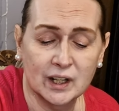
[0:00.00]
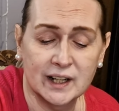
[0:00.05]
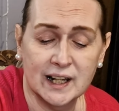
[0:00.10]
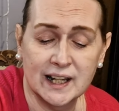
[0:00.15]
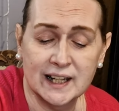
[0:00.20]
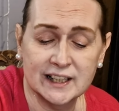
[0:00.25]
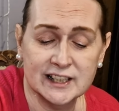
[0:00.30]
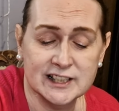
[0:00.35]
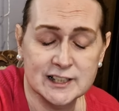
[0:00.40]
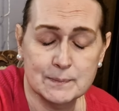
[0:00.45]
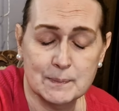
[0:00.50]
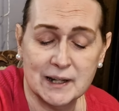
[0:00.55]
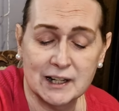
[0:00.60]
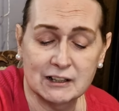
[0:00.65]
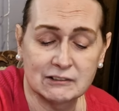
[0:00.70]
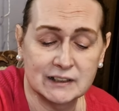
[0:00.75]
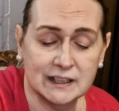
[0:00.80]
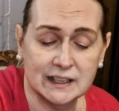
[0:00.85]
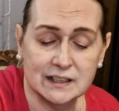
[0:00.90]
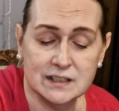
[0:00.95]

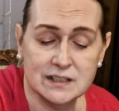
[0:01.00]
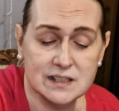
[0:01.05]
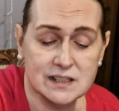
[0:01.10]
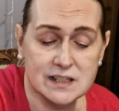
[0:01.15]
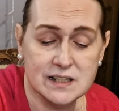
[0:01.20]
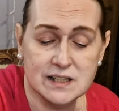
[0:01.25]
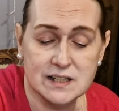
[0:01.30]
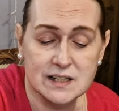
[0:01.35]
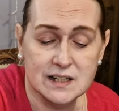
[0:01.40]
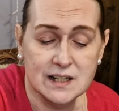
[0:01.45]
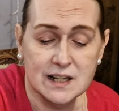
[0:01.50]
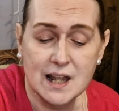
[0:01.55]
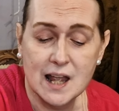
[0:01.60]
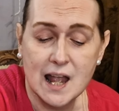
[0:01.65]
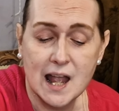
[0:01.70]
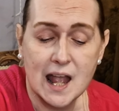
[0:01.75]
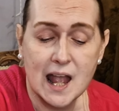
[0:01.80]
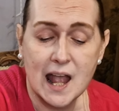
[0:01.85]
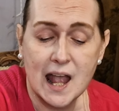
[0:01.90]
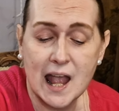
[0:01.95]
experience
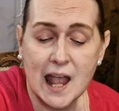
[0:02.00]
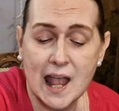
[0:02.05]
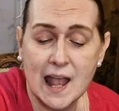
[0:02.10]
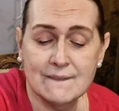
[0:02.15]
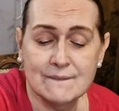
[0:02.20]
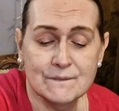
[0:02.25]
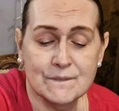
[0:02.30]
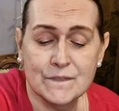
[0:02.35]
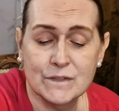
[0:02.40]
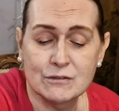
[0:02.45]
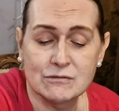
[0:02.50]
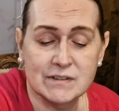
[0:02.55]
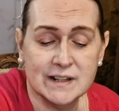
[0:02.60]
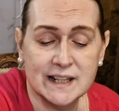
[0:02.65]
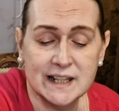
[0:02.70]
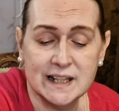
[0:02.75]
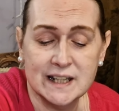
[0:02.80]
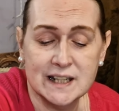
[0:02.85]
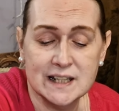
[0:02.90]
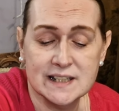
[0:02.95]

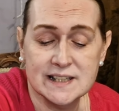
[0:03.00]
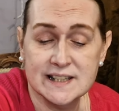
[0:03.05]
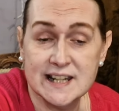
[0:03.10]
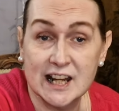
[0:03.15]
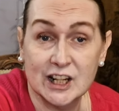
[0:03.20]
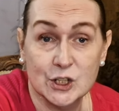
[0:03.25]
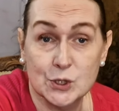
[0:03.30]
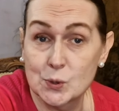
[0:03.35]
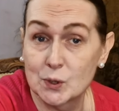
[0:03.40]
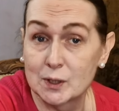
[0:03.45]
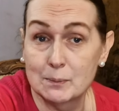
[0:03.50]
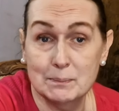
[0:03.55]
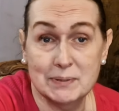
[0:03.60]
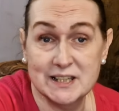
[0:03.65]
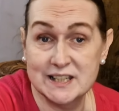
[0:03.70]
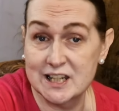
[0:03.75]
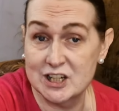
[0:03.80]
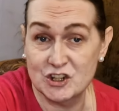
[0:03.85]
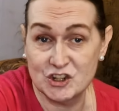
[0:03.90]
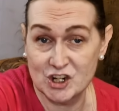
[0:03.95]
every sexual
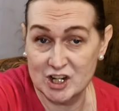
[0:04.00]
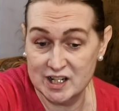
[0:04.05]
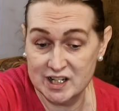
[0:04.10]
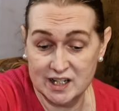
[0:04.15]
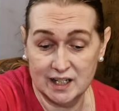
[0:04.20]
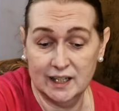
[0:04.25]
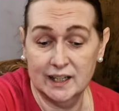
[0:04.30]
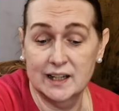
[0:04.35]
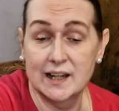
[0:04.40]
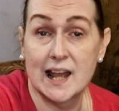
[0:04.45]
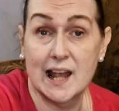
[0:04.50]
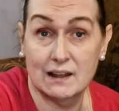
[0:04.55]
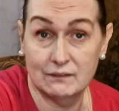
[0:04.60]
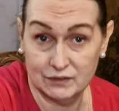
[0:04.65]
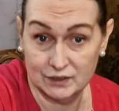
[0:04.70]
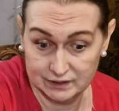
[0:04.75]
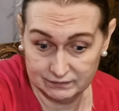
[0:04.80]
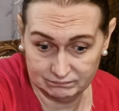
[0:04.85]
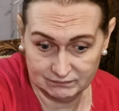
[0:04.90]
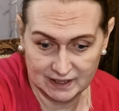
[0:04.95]
position in
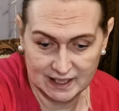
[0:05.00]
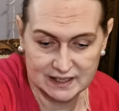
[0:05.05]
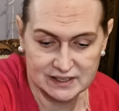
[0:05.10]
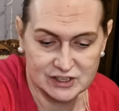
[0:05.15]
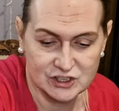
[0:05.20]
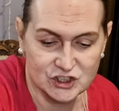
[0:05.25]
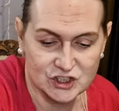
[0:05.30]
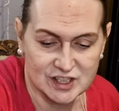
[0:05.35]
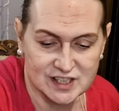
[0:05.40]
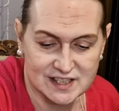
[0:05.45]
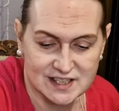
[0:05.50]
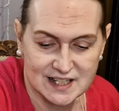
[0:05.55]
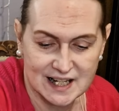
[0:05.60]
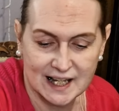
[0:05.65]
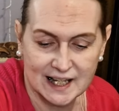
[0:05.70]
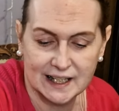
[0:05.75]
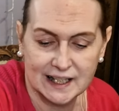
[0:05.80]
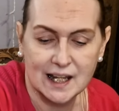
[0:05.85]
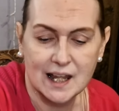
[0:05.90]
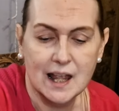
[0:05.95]
heaven, let's just
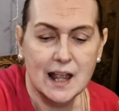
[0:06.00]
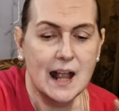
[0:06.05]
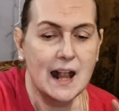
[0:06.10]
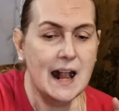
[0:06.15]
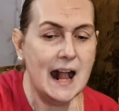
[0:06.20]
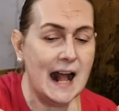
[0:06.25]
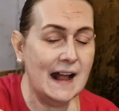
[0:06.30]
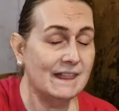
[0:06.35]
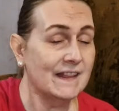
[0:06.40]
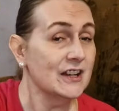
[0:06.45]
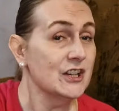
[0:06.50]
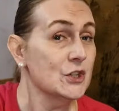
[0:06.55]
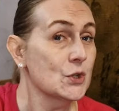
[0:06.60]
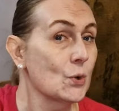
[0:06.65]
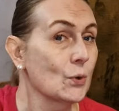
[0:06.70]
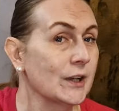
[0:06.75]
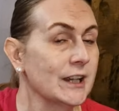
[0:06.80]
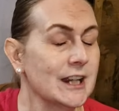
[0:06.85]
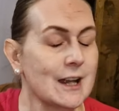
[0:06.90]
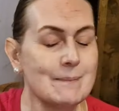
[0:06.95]
say. And then
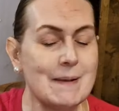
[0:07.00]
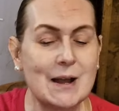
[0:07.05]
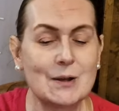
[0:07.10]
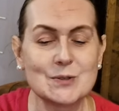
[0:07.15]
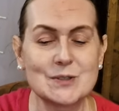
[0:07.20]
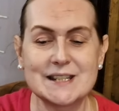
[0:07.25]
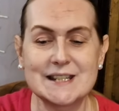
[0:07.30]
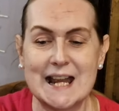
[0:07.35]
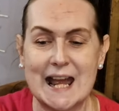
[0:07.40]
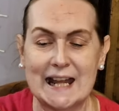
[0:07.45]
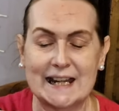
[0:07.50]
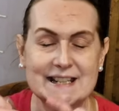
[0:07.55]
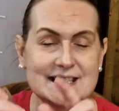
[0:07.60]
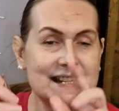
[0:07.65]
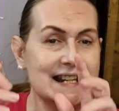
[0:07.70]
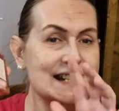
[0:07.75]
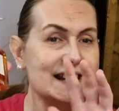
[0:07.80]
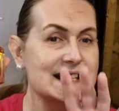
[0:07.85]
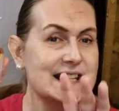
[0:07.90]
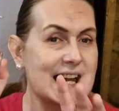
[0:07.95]
talking about
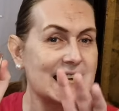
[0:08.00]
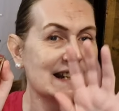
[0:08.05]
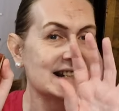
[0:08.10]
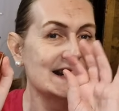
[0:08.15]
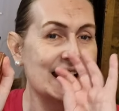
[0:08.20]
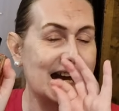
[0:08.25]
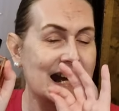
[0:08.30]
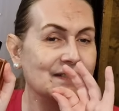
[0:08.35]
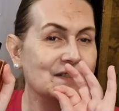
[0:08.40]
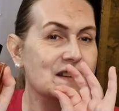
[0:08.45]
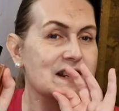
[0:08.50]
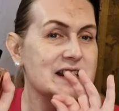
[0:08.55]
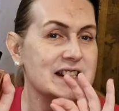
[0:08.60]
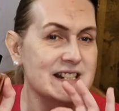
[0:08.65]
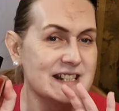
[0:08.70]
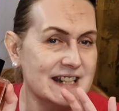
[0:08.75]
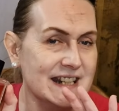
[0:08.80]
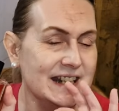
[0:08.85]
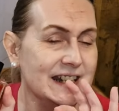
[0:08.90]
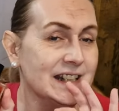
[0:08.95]
sex and the
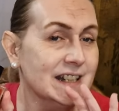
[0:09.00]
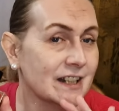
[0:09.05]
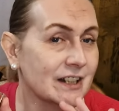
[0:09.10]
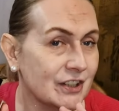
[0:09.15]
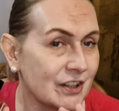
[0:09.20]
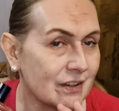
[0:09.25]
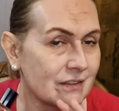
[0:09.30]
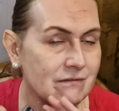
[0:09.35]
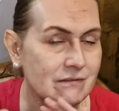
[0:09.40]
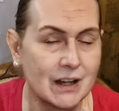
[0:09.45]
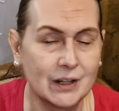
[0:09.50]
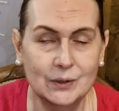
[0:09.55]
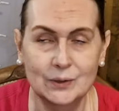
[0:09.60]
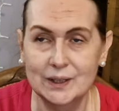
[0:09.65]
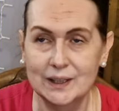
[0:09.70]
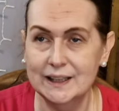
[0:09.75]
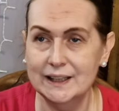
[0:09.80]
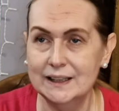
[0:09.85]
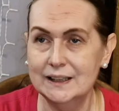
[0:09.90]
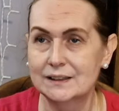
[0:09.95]
sea
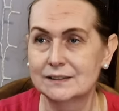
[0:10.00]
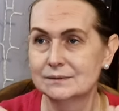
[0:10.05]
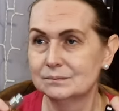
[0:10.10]
neroli.